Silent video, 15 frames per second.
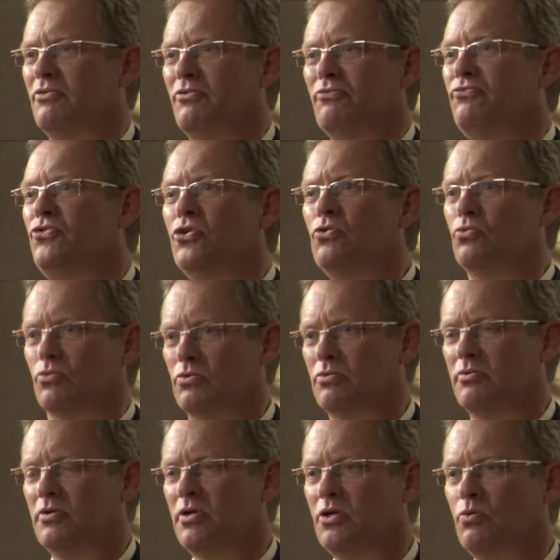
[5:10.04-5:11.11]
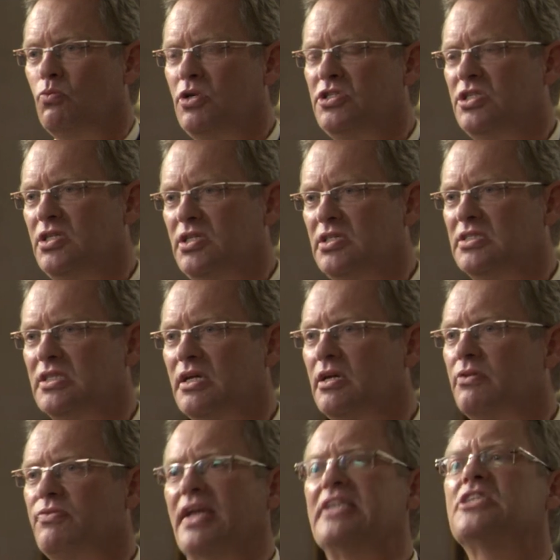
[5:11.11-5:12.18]
view, which is
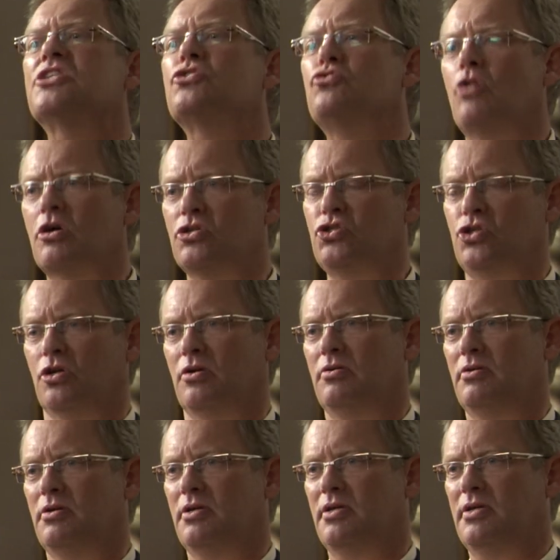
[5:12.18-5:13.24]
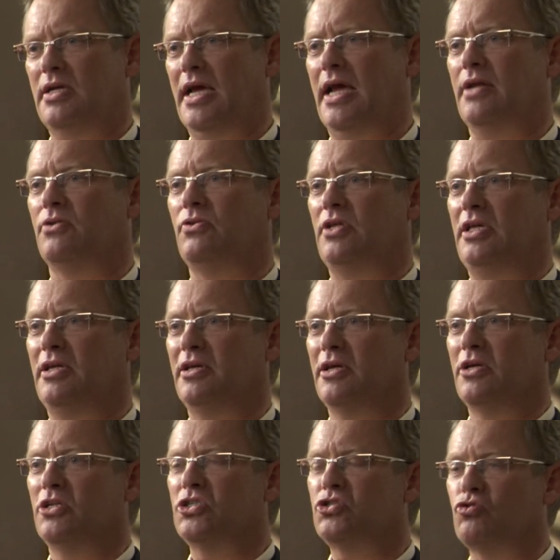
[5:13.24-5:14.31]
that structure and the
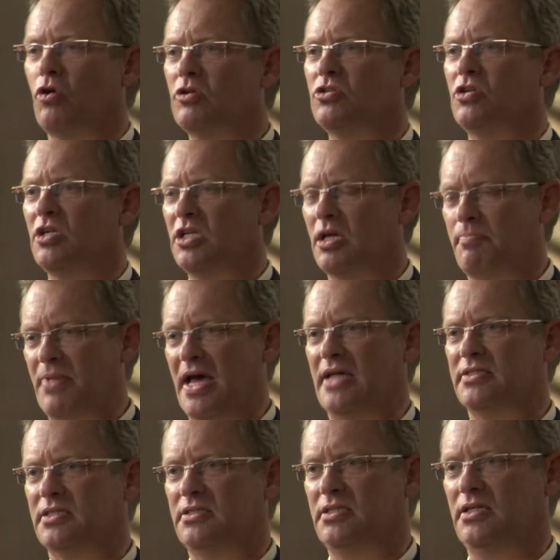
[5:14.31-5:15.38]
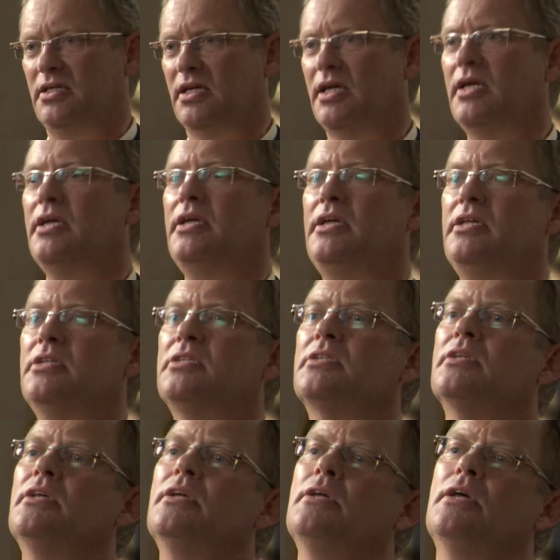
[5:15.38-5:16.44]
structuring capacity is
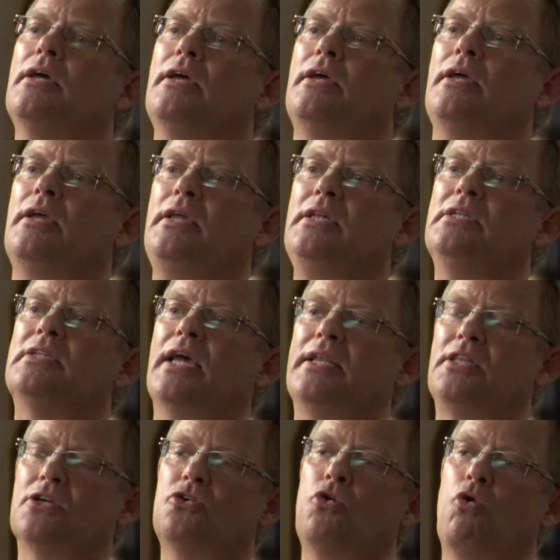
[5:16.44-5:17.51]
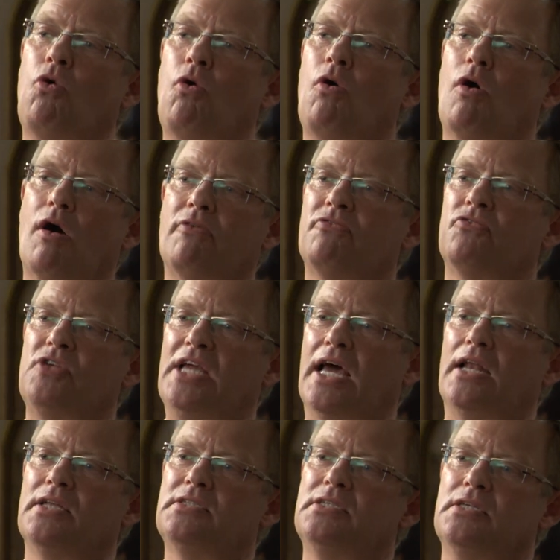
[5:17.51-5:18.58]
at the core of
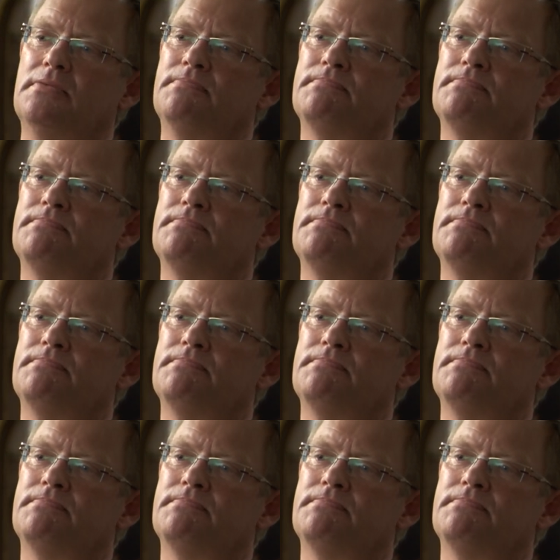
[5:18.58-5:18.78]
reality.